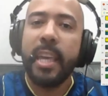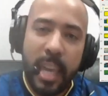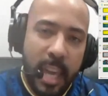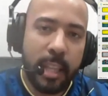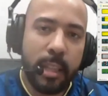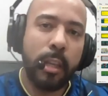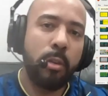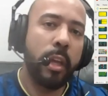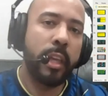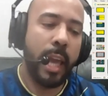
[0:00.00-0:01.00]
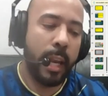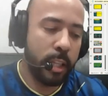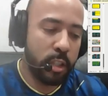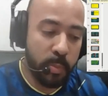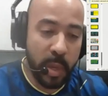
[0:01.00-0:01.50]
in Lloyd Kelly
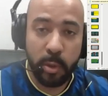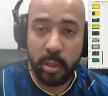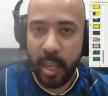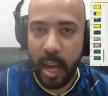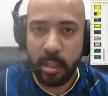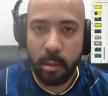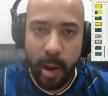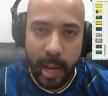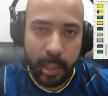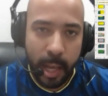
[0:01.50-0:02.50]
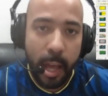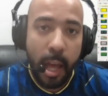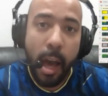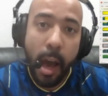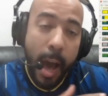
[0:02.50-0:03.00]
to be able to counteract that.
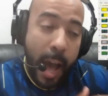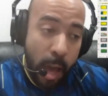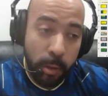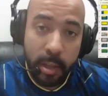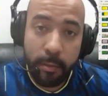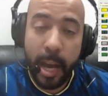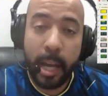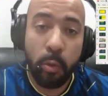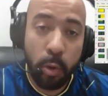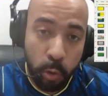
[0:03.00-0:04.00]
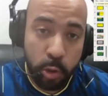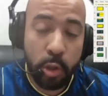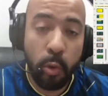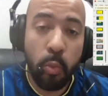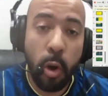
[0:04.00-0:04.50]
I, on the other hand, would
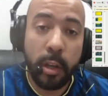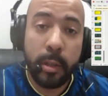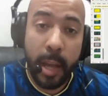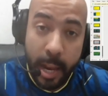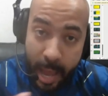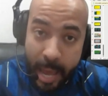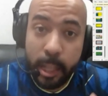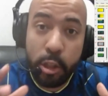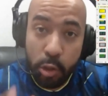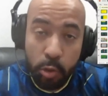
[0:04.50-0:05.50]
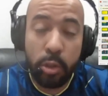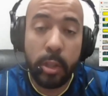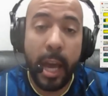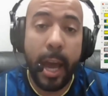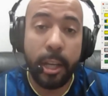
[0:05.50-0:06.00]
also want, and added to
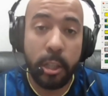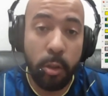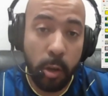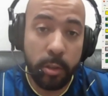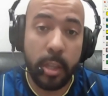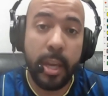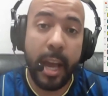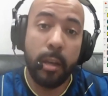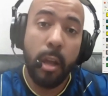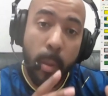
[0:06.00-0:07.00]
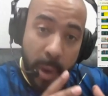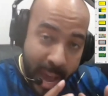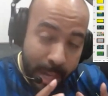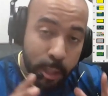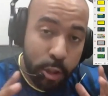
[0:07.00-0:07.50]
that, actually not on the other hand, but
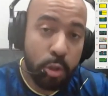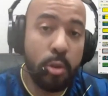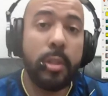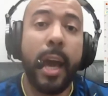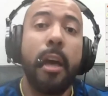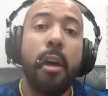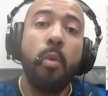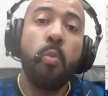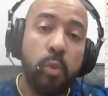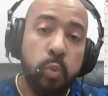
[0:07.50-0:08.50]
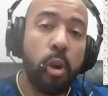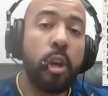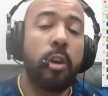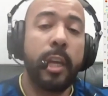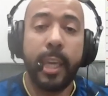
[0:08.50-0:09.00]
added to that, would want
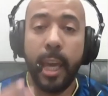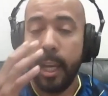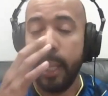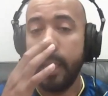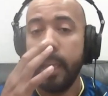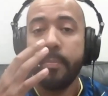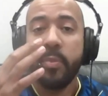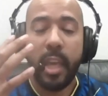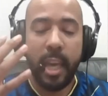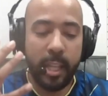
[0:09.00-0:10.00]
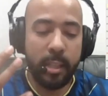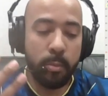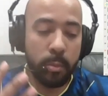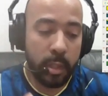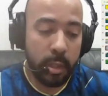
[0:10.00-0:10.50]
Lloyd Kelly in